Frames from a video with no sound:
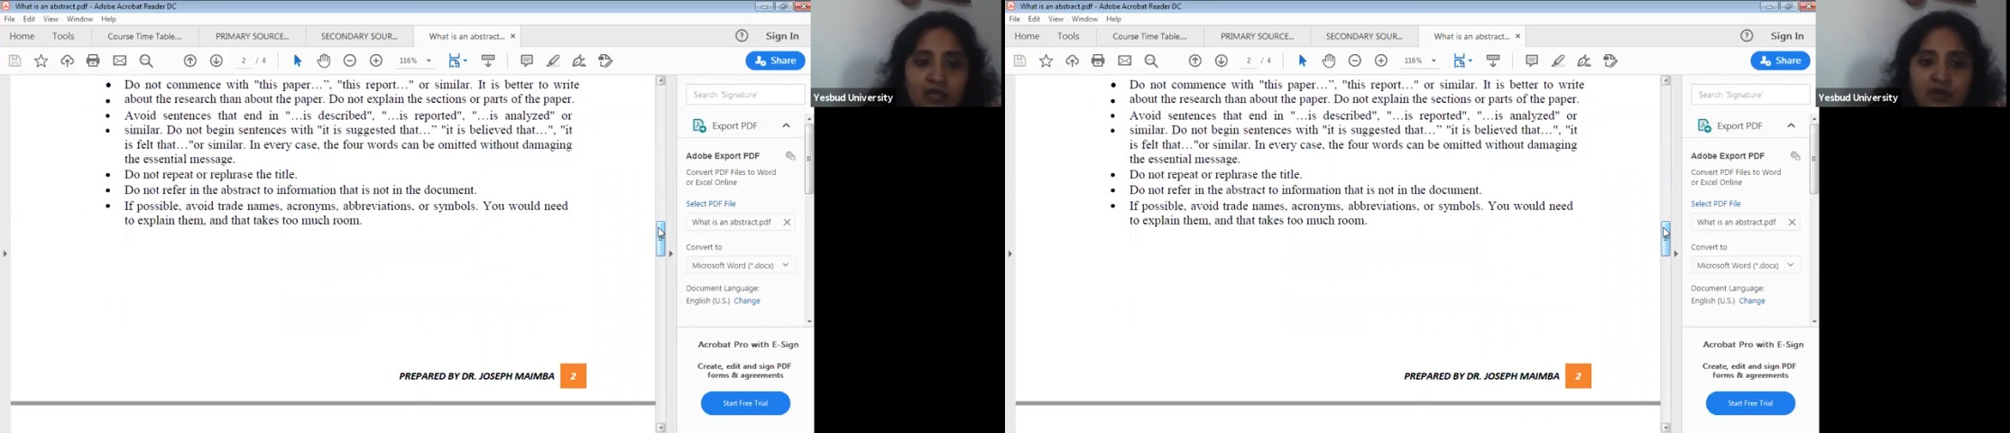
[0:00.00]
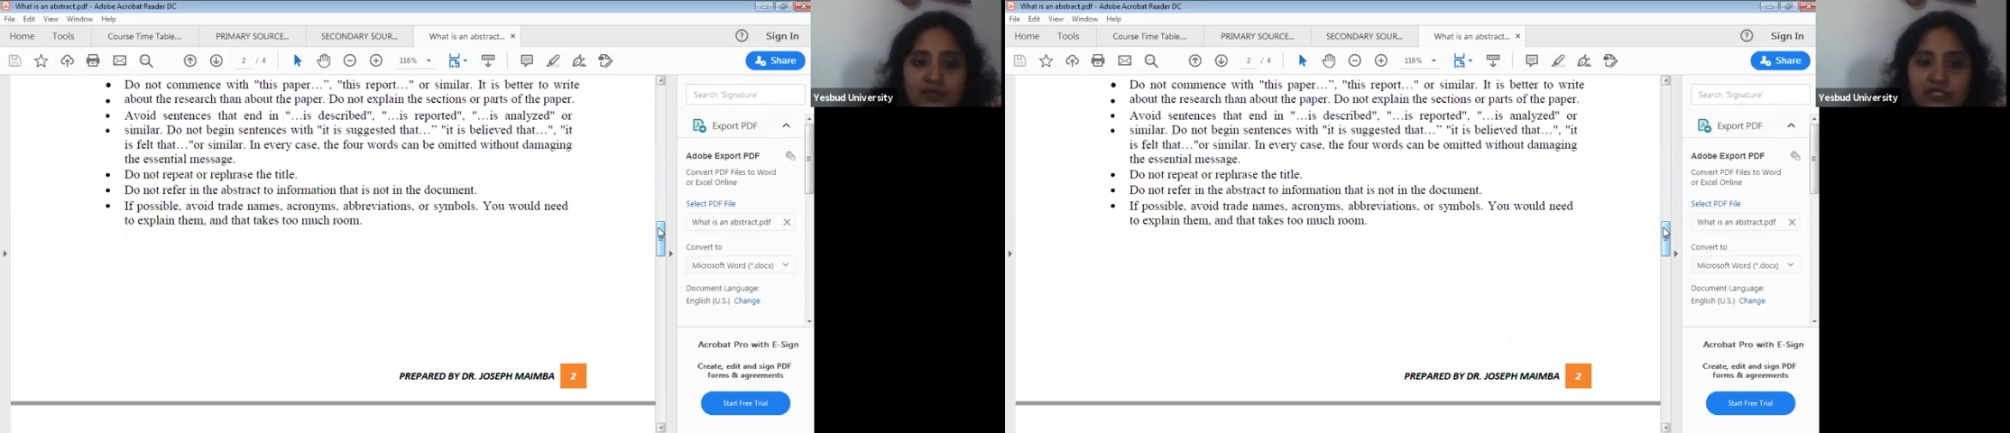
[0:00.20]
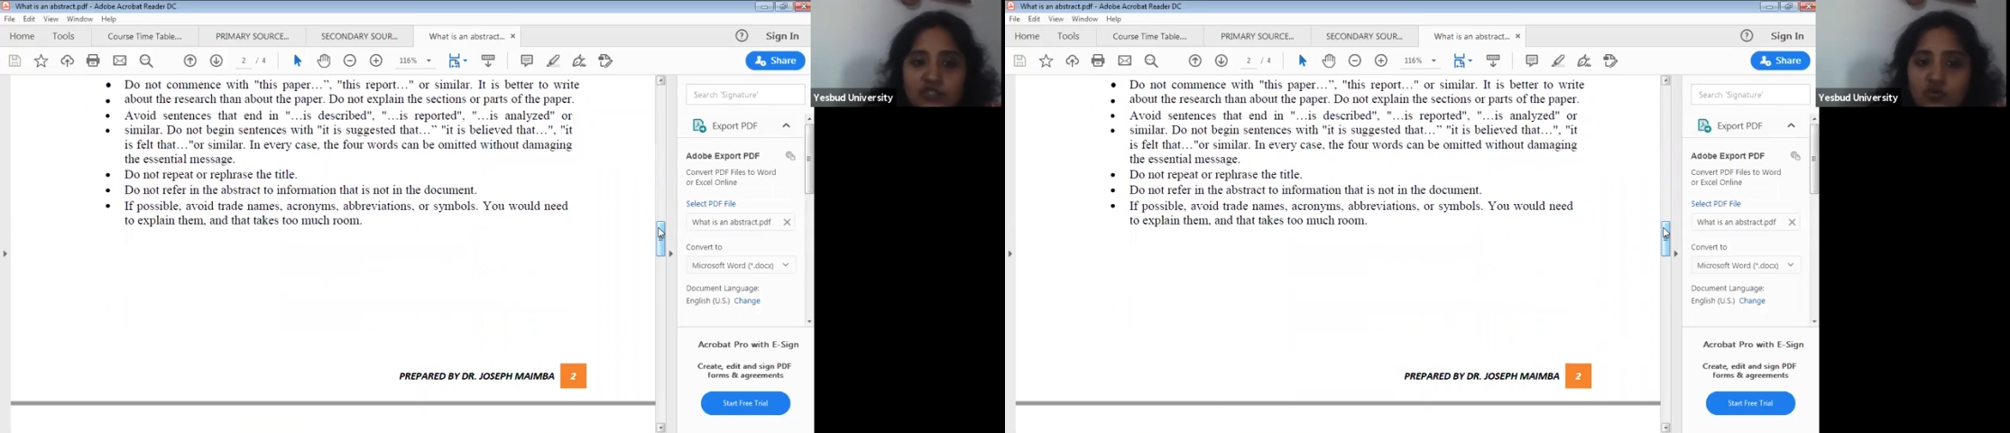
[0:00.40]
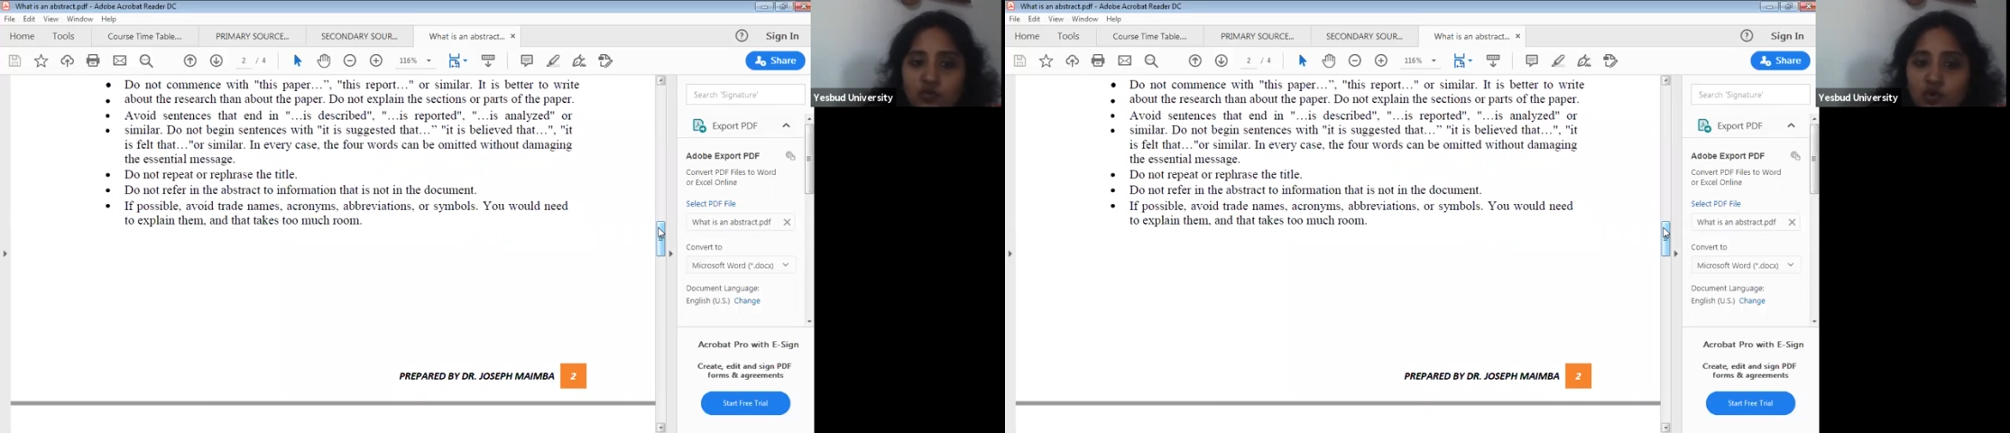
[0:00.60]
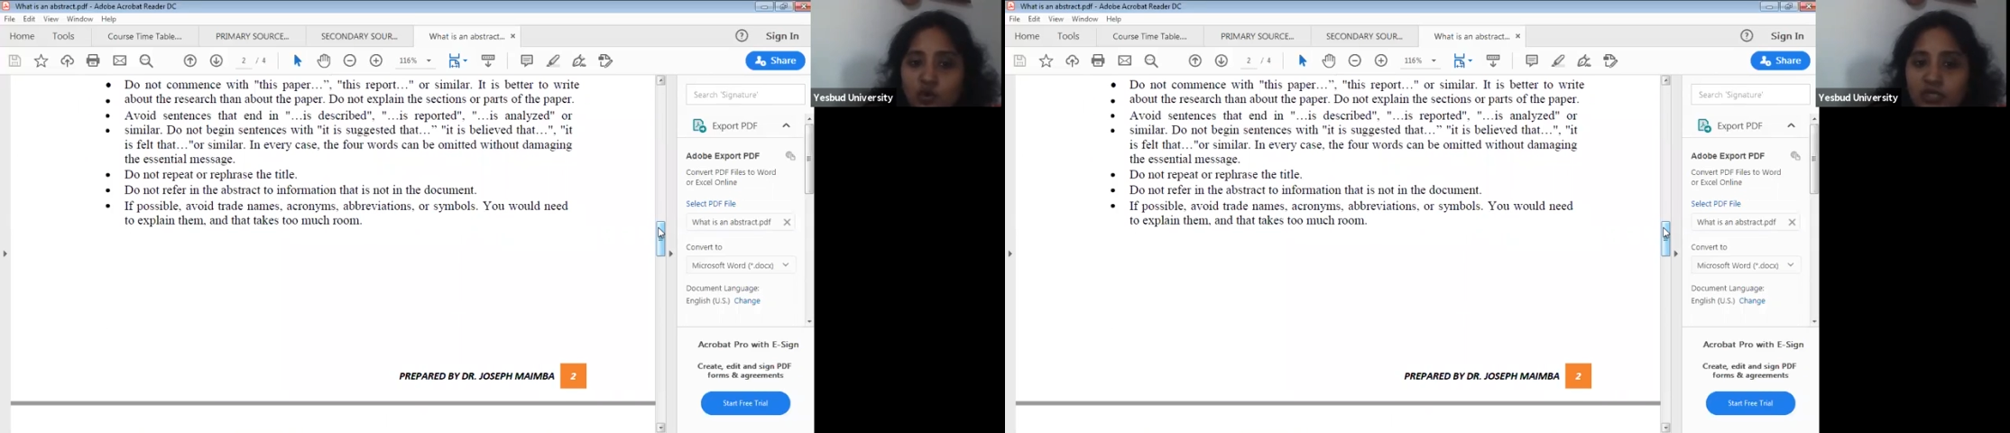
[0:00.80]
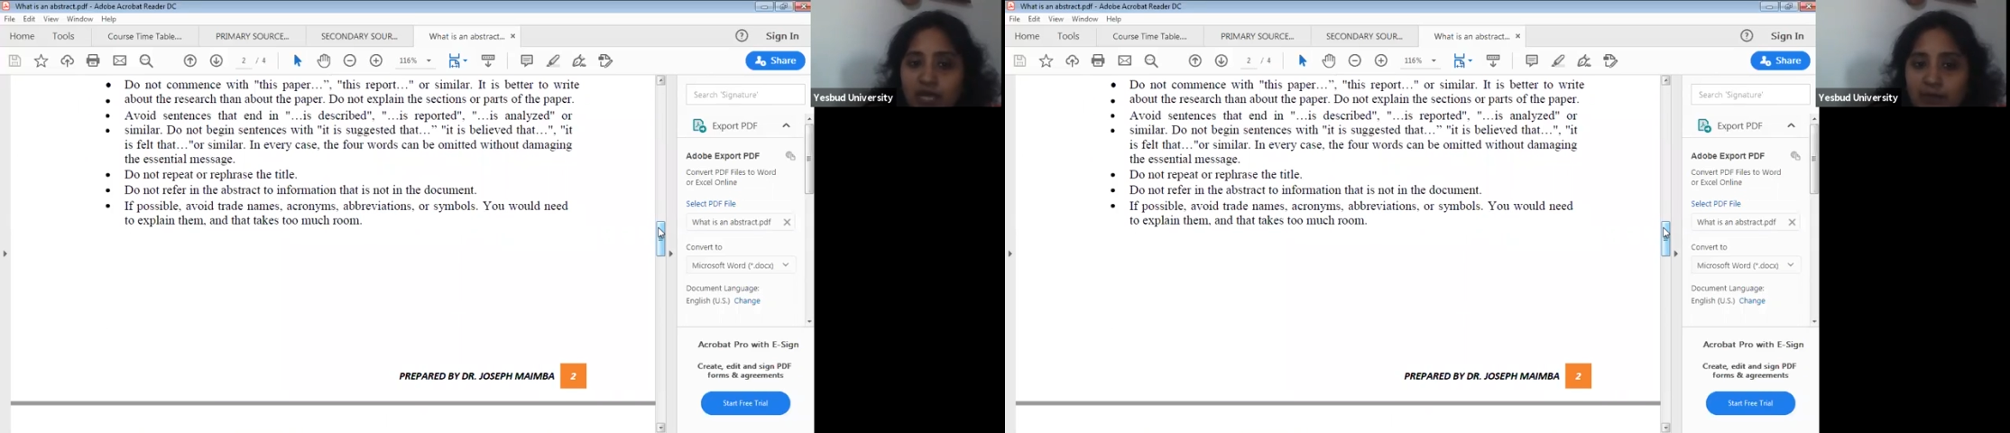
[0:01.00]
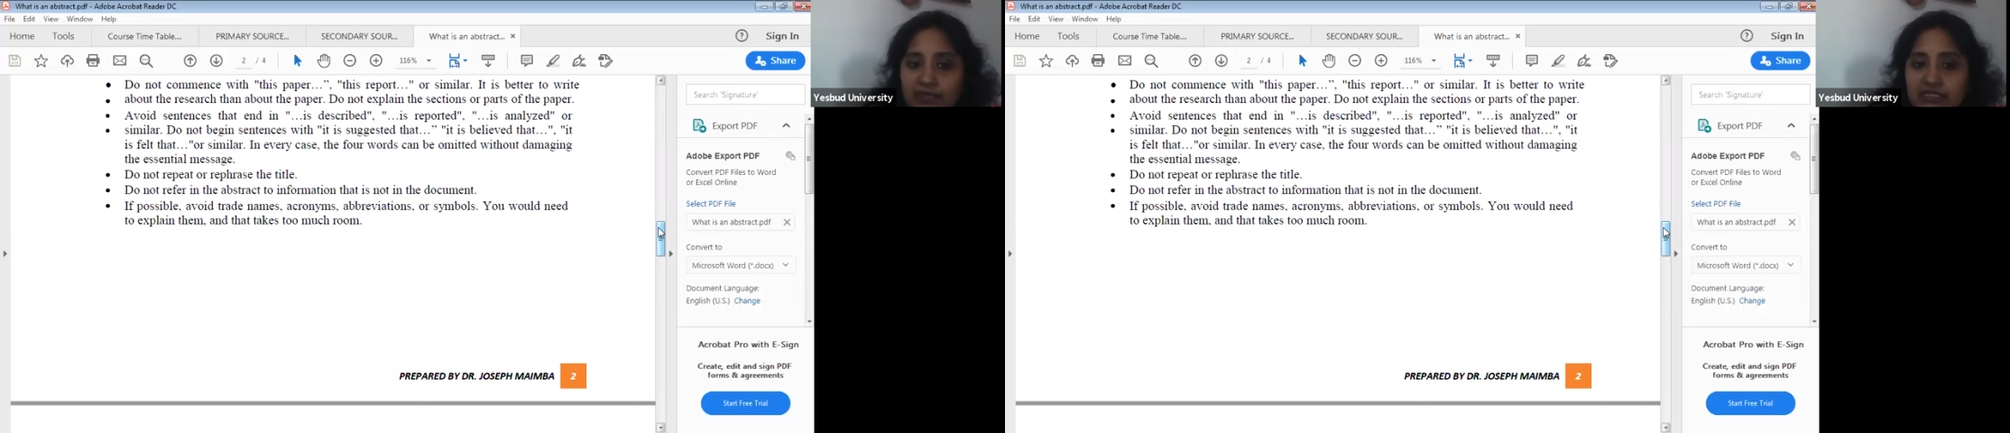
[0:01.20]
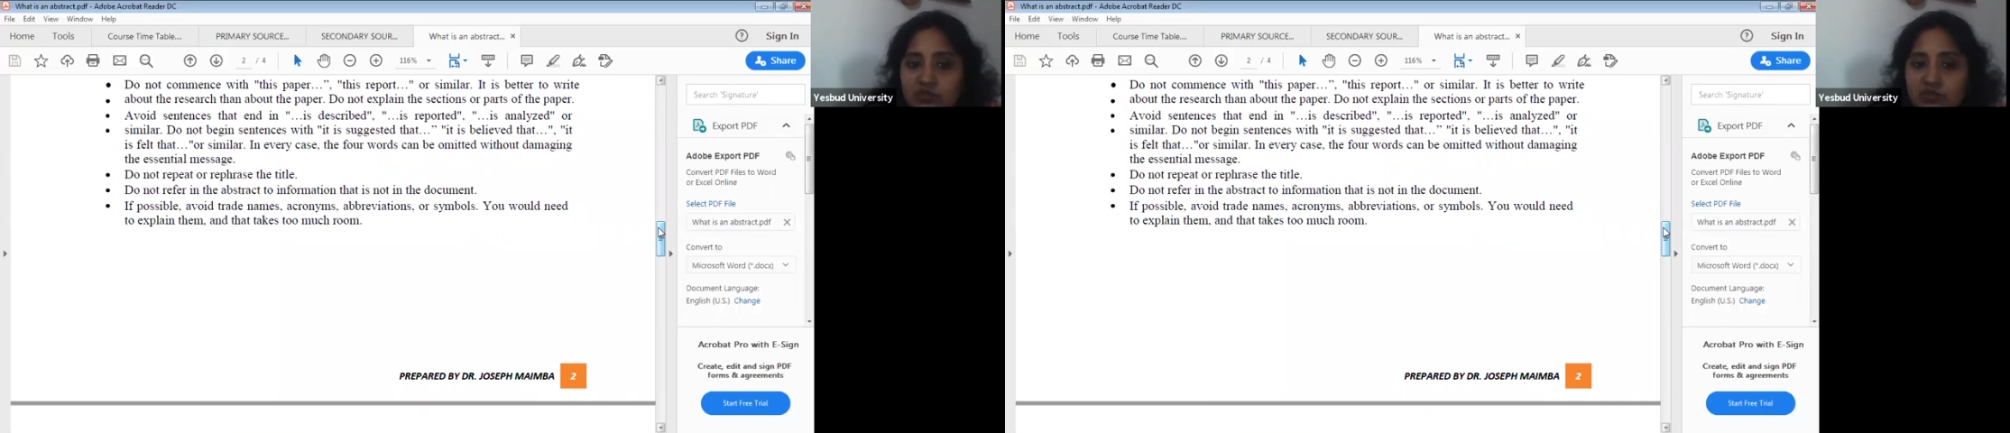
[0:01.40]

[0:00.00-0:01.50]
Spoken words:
first, do not commence